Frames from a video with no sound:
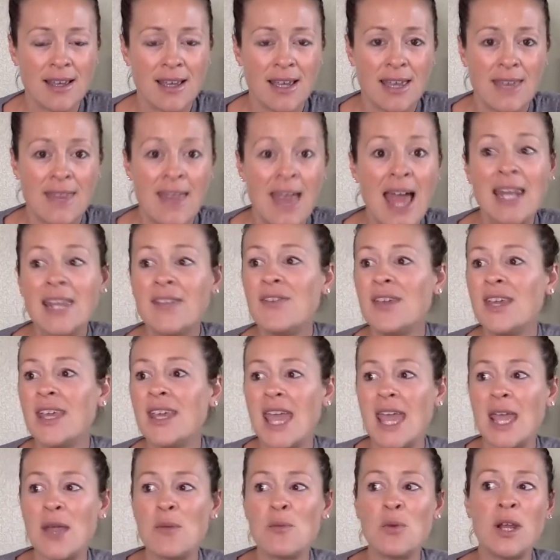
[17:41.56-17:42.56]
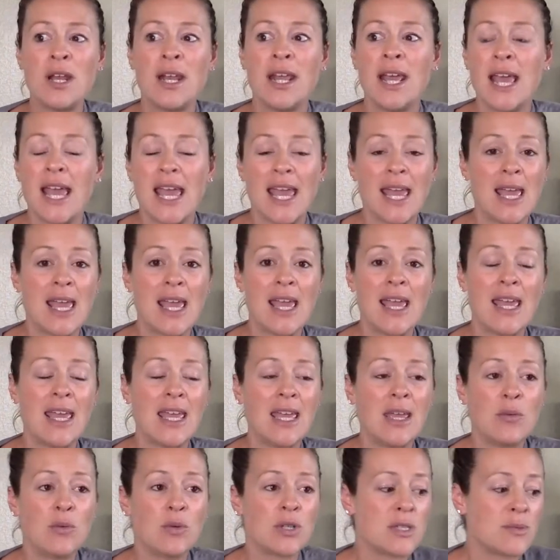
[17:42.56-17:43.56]
And that even came when
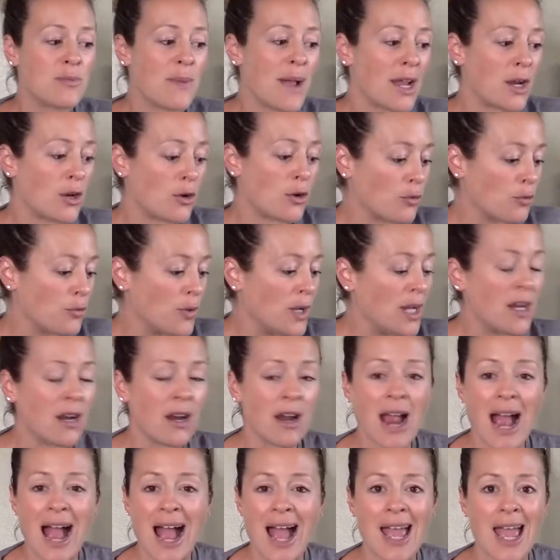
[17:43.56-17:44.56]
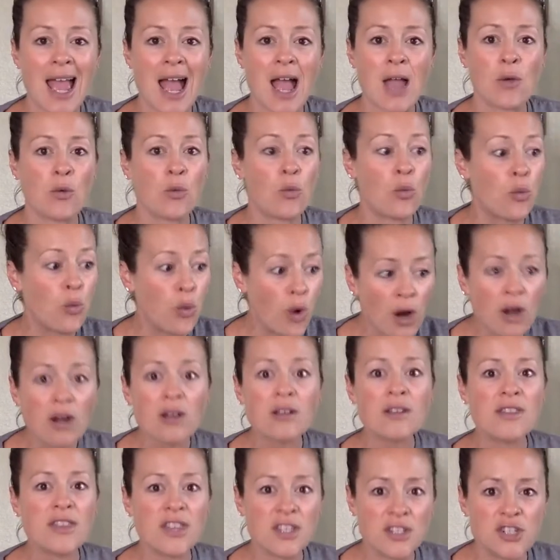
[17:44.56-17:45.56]
it was my career. I
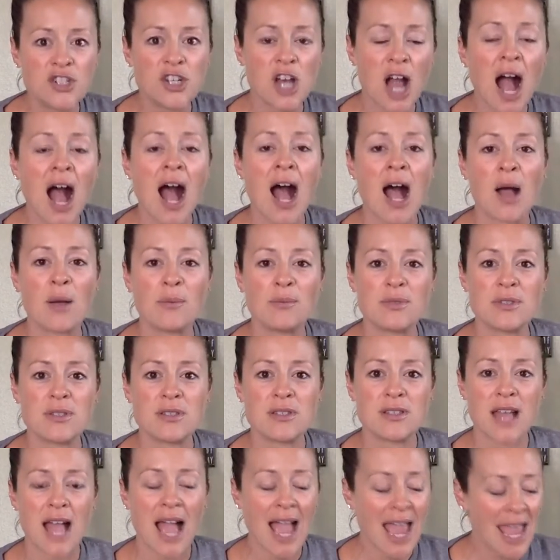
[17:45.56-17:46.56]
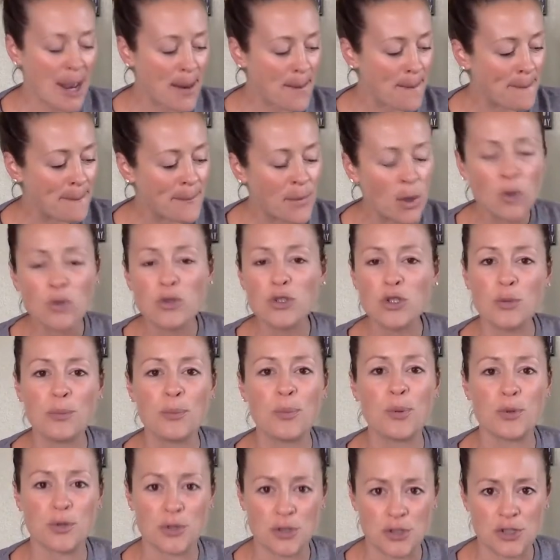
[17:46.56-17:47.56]
worked the jobs. I had
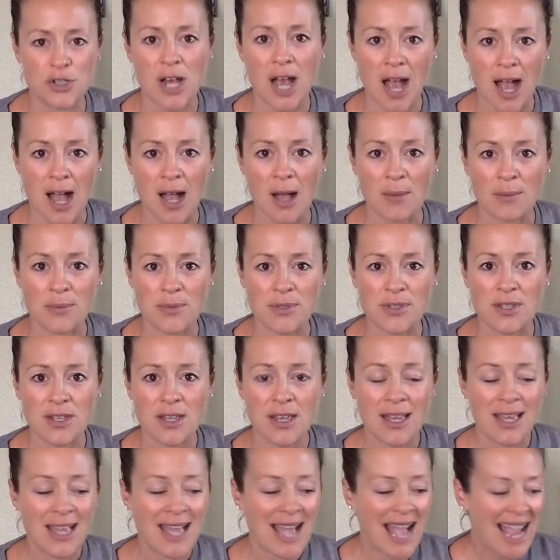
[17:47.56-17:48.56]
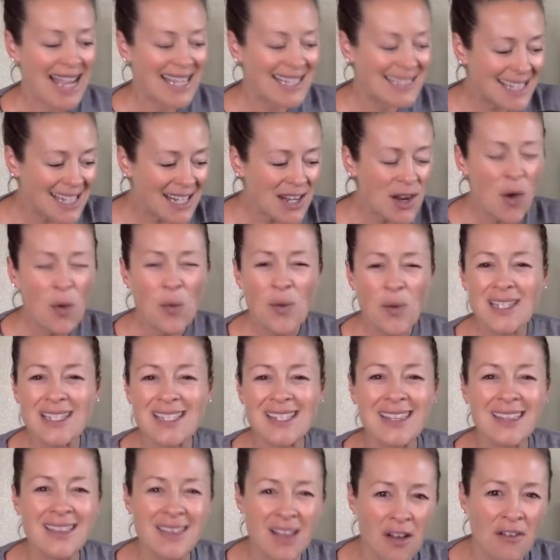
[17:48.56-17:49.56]
multiple jobs. I didn't always
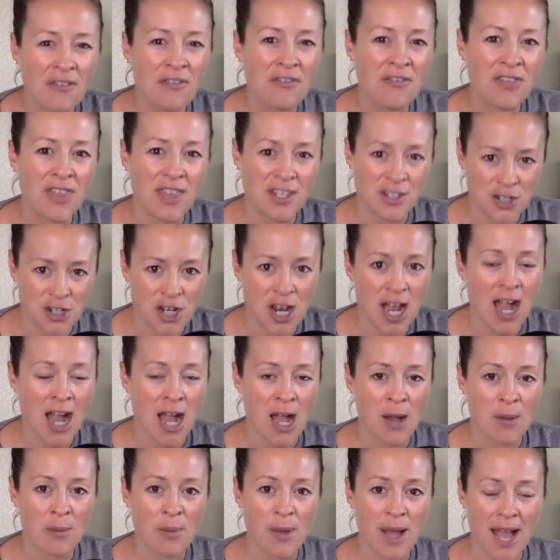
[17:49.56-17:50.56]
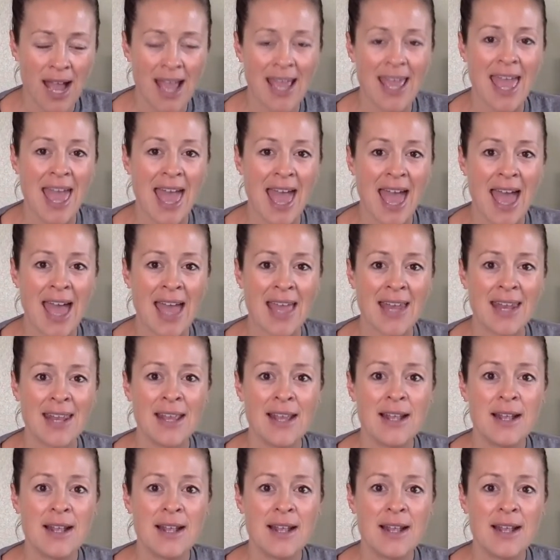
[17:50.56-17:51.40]
love the job I had,